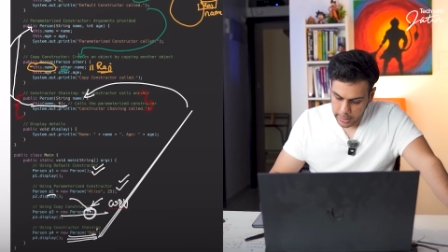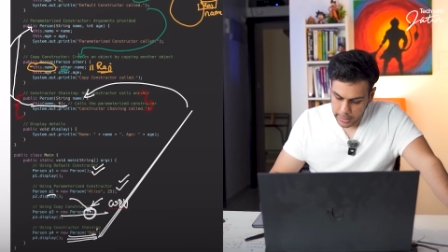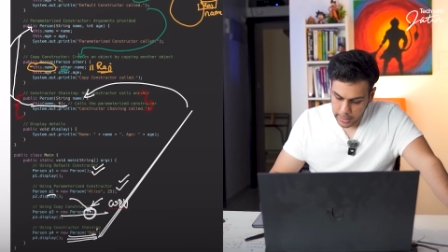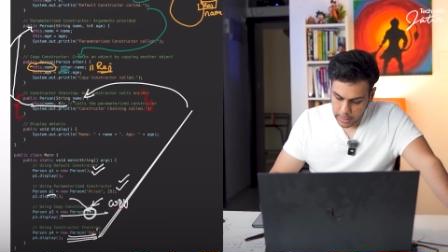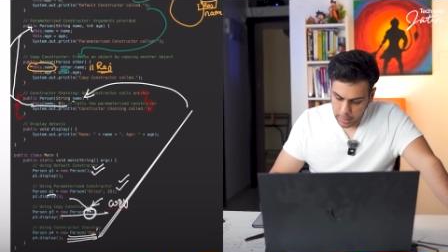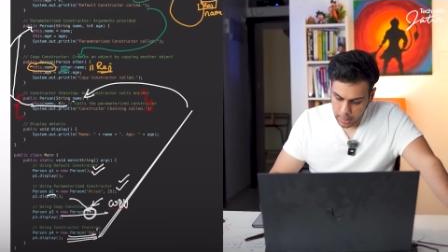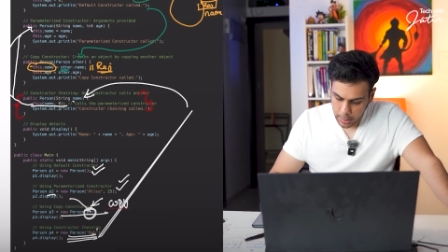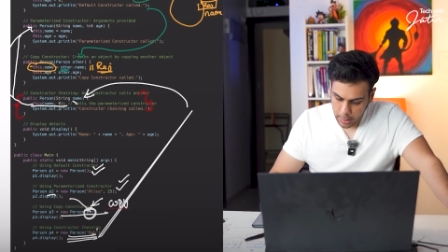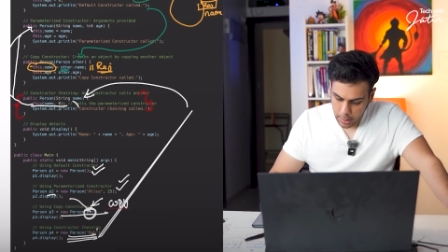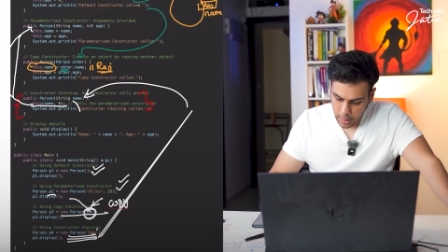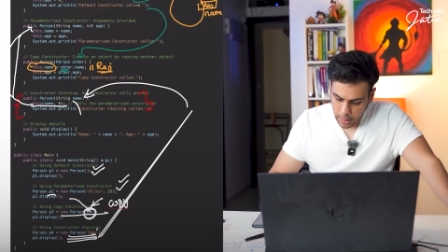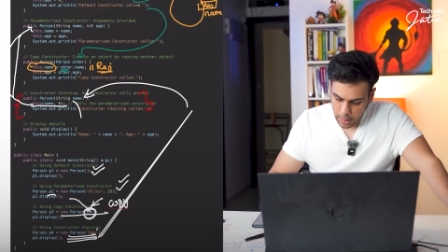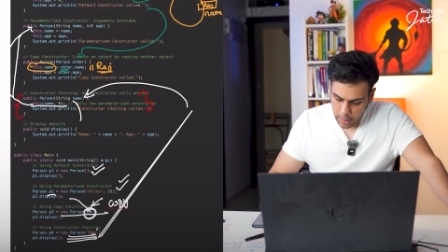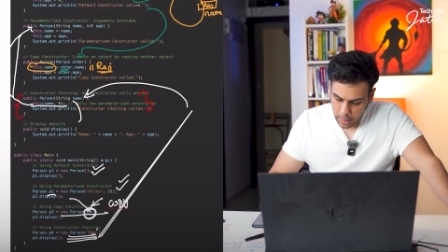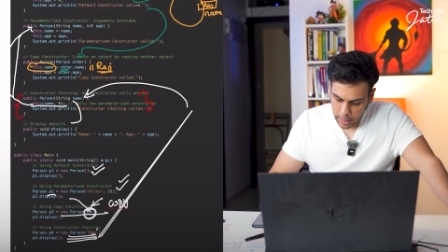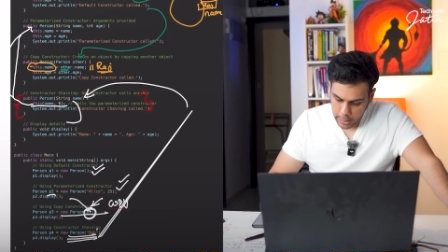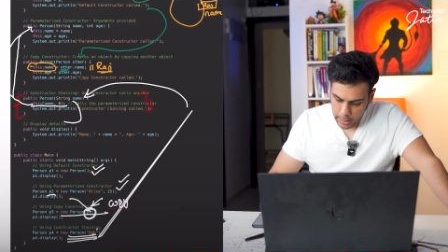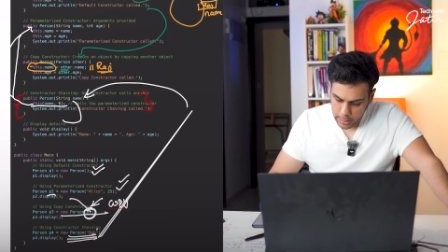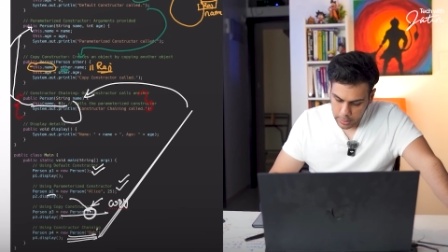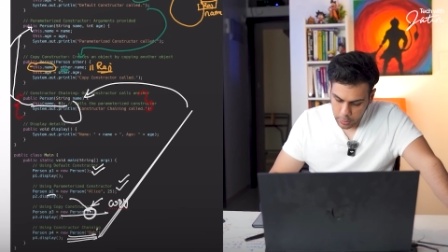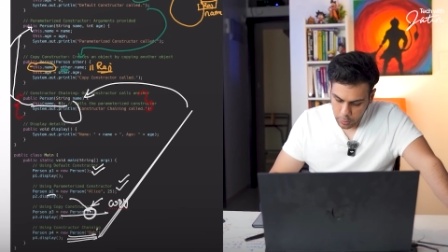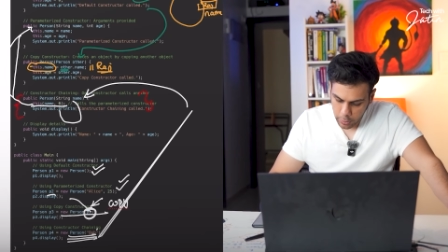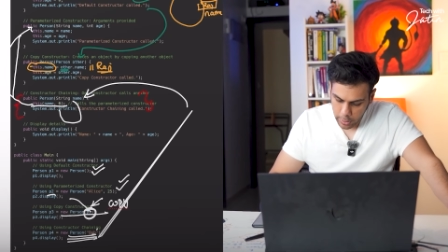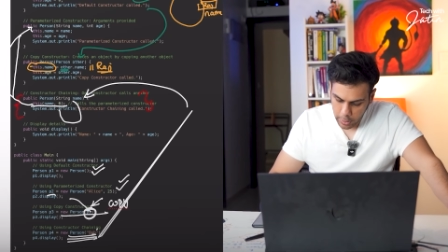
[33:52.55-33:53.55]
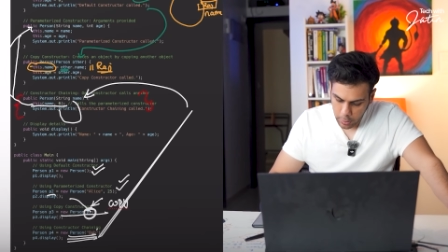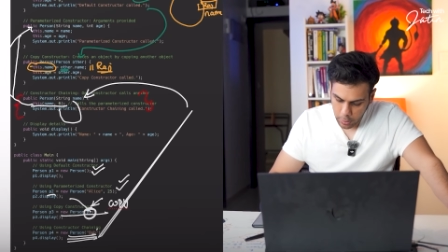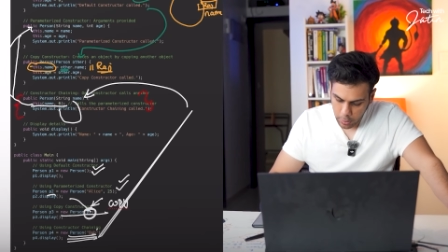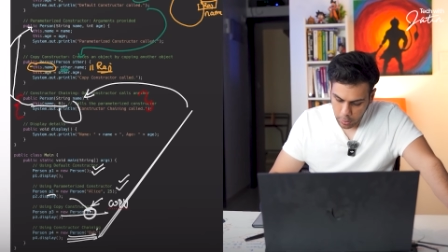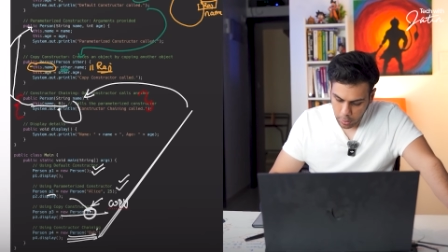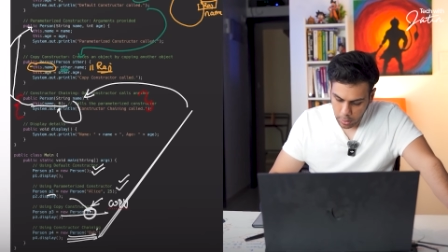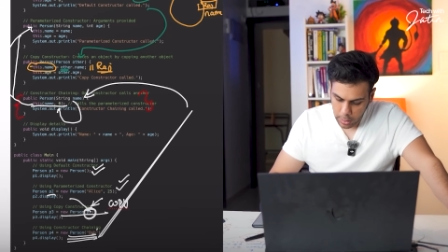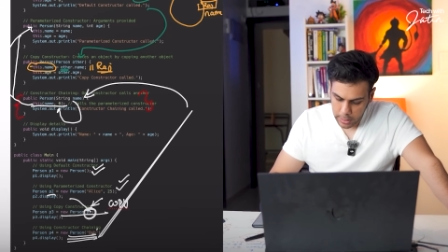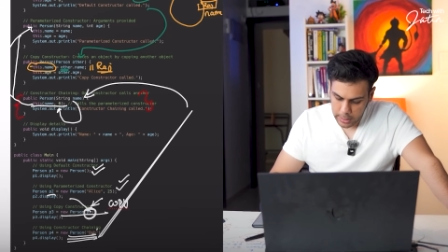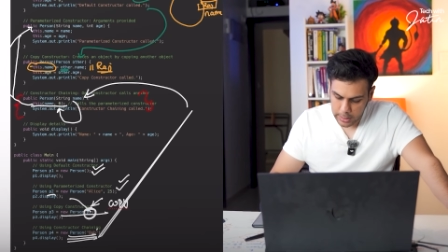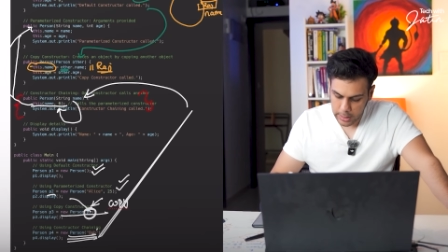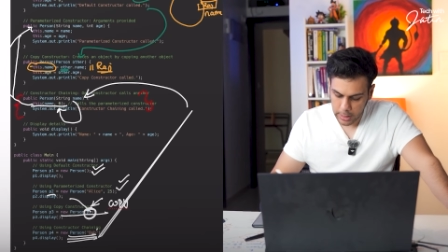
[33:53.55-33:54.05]
internally is going to
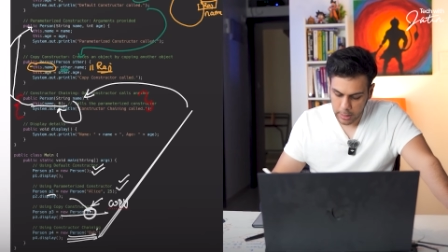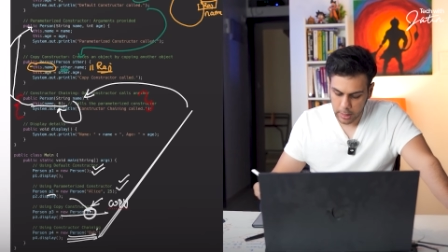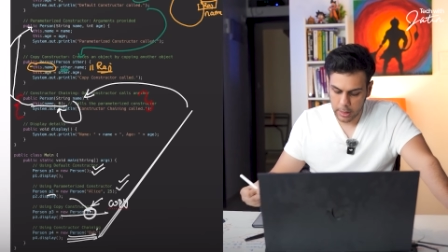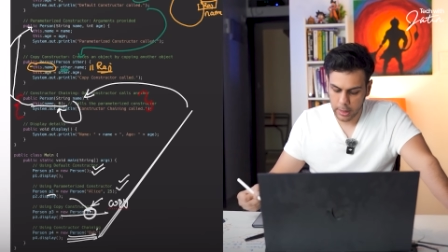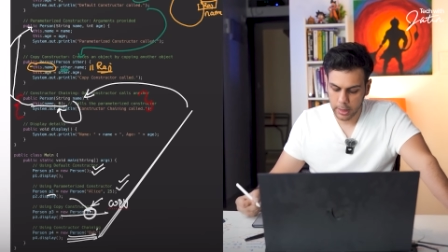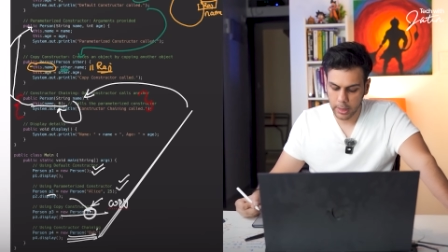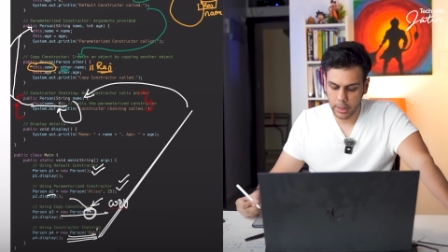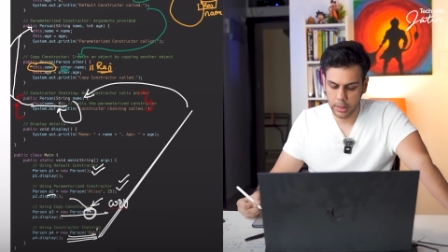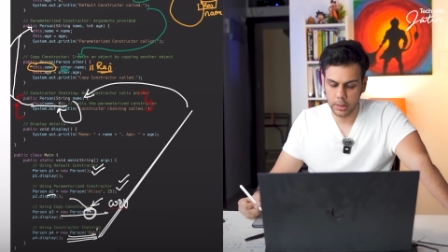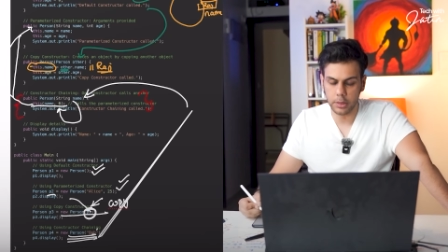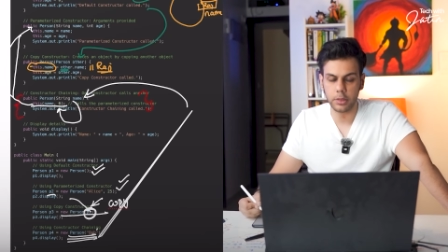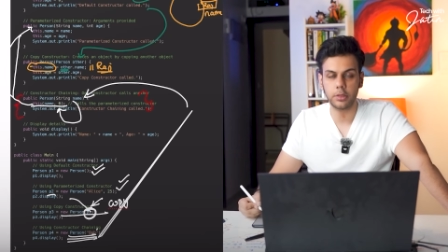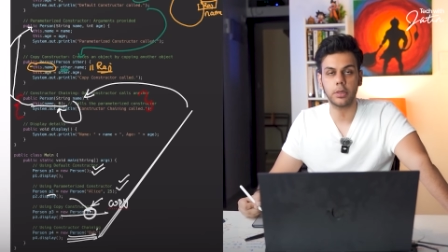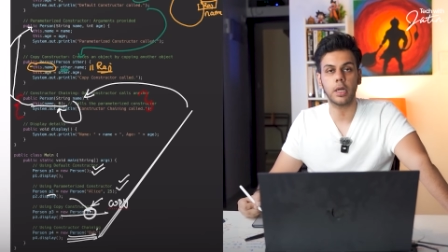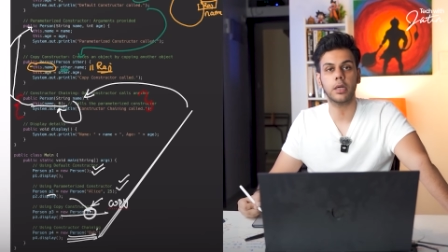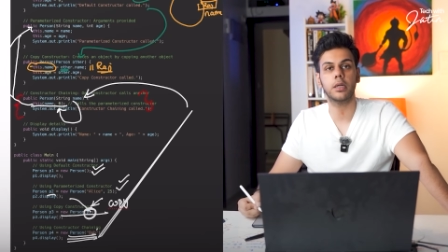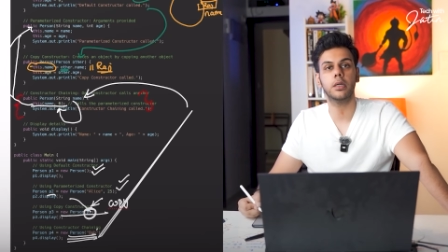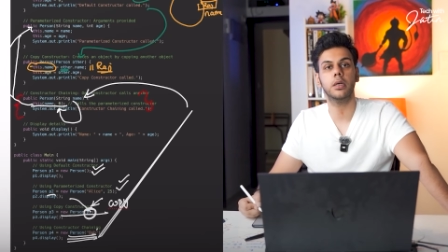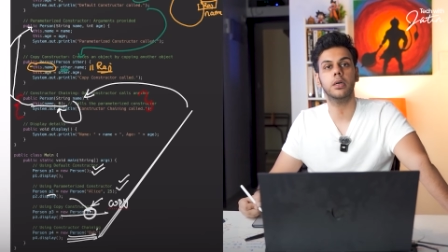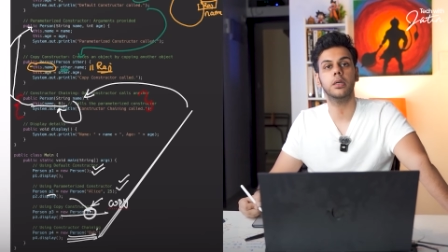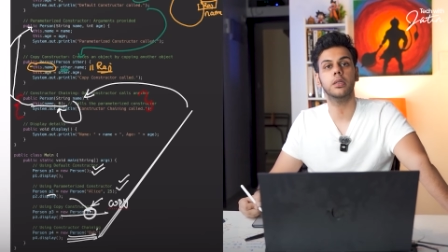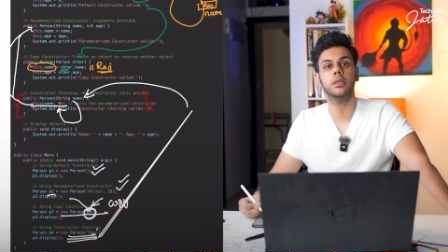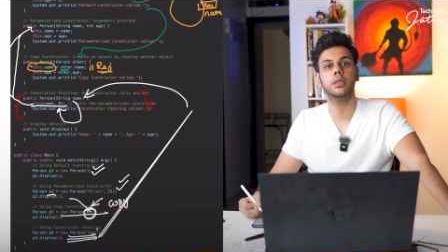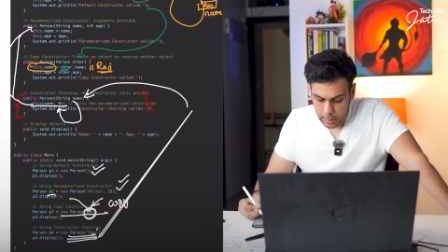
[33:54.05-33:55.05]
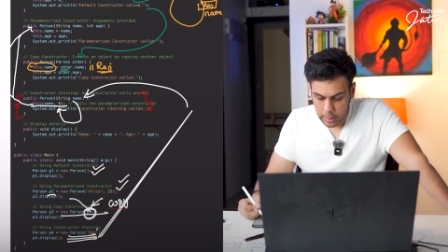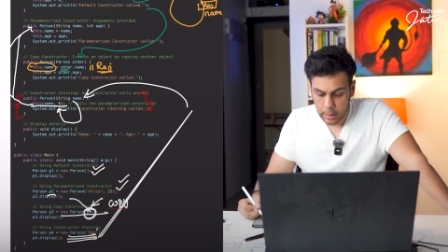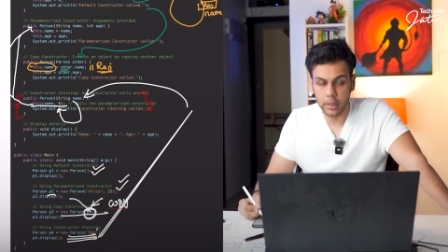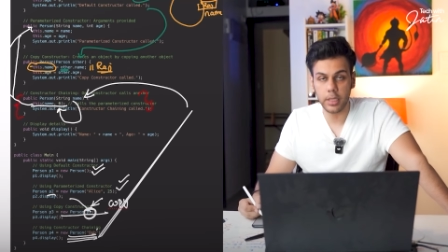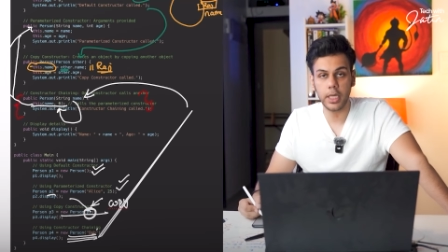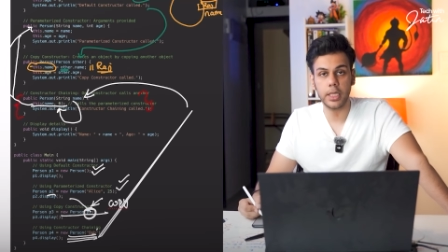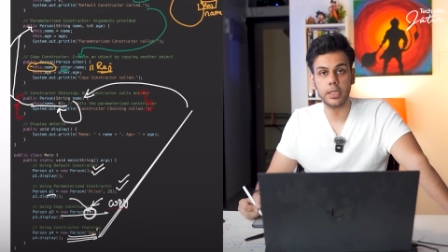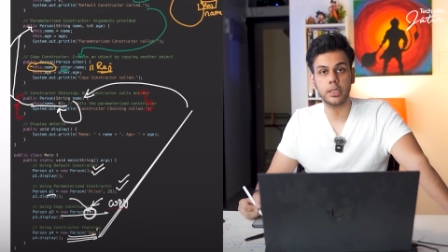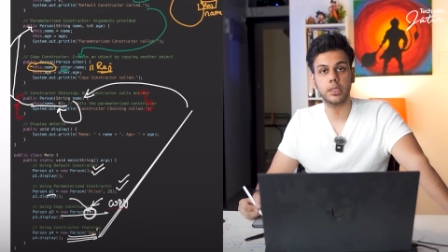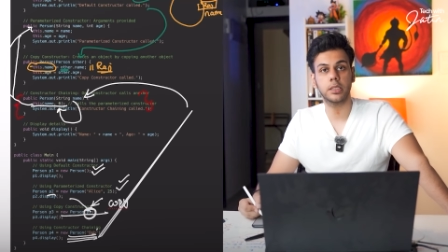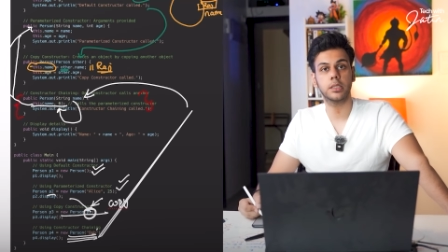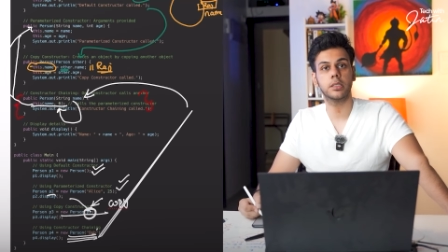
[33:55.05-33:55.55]
call this another constructor.
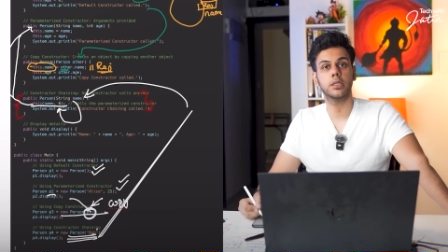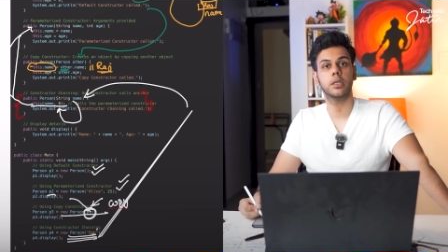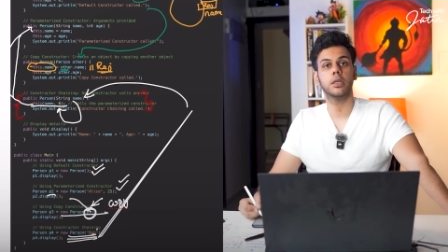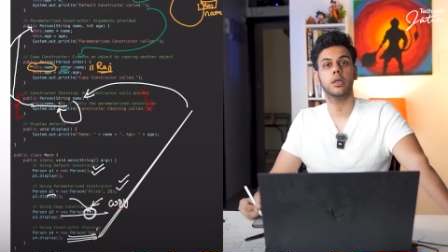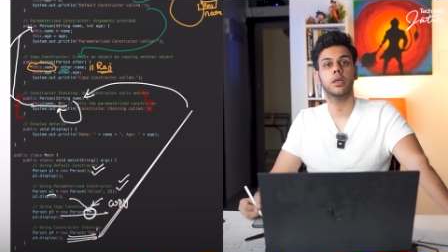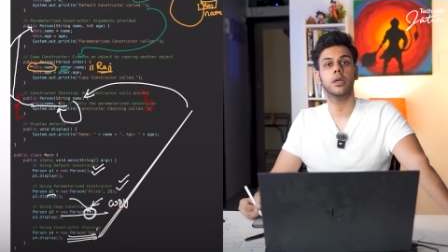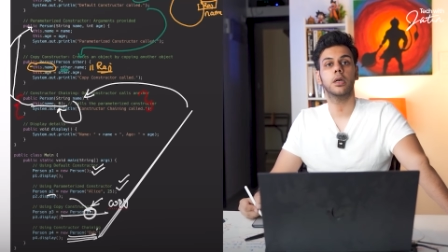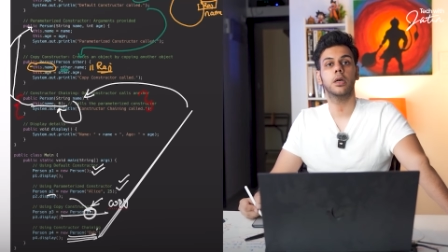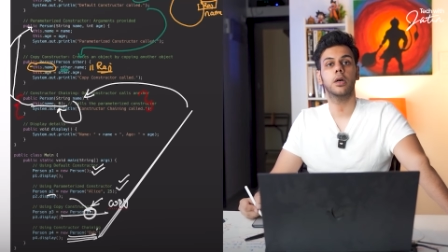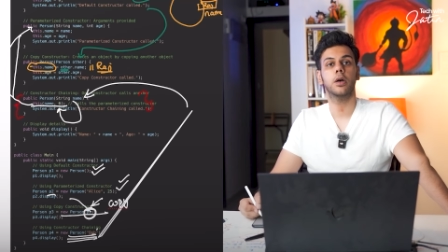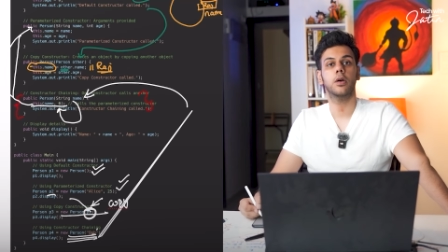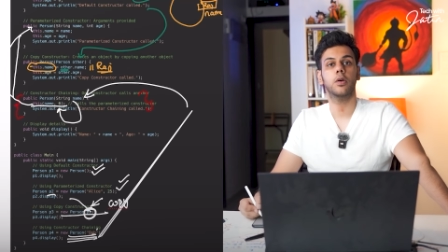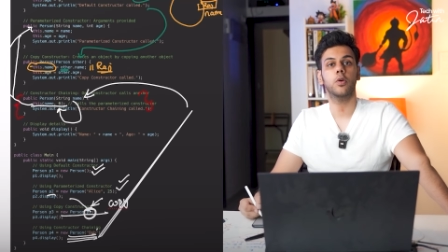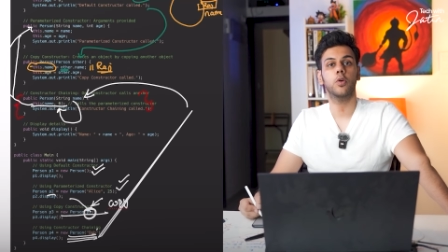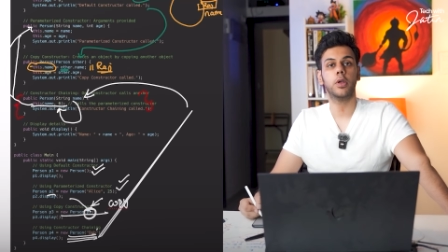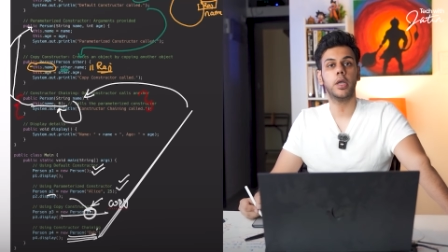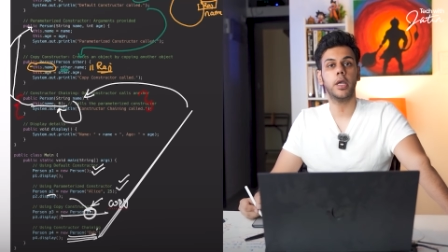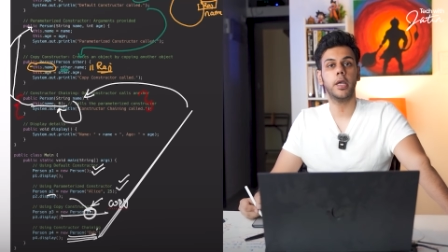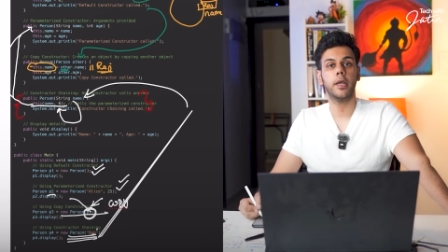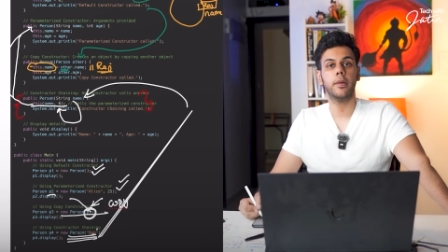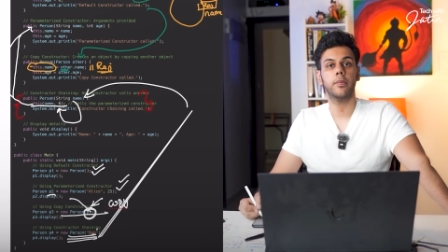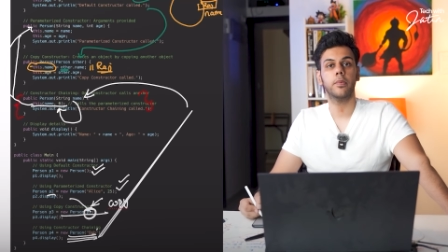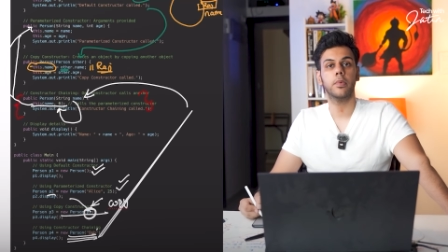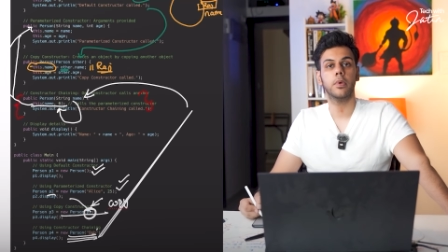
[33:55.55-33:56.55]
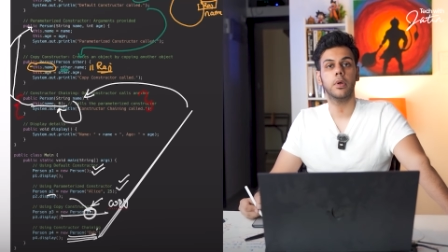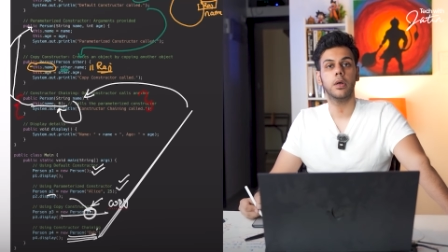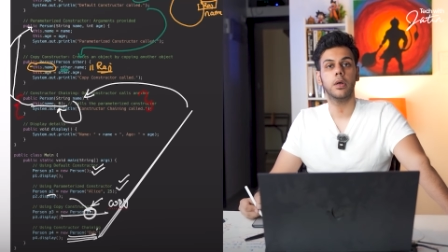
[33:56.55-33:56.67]
This, okay,